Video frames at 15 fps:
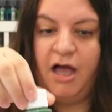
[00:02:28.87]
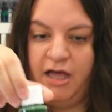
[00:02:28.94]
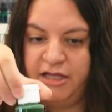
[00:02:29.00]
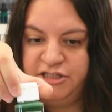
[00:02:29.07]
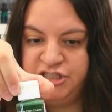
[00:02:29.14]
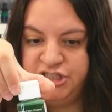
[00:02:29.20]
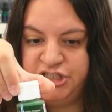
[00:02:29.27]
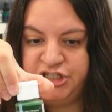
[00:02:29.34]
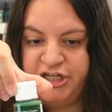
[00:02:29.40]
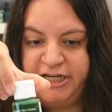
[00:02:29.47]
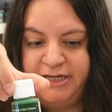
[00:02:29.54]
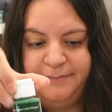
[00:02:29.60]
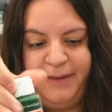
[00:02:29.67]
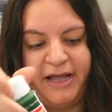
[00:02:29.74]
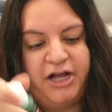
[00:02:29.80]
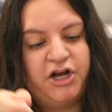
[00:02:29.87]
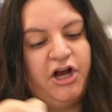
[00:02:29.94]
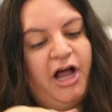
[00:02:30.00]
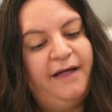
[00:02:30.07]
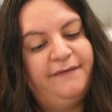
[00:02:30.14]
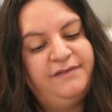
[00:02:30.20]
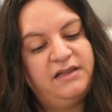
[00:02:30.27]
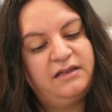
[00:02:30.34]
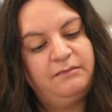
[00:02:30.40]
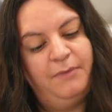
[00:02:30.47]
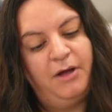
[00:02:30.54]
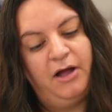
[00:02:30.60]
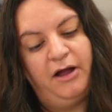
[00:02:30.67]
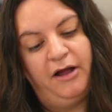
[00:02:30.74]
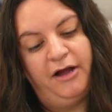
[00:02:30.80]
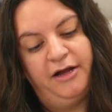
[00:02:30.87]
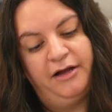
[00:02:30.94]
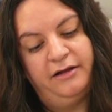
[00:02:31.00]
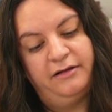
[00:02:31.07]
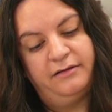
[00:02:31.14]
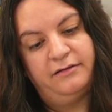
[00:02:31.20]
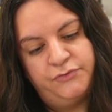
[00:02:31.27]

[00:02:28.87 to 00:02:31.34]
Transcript: Hunter Green by Craft Smart.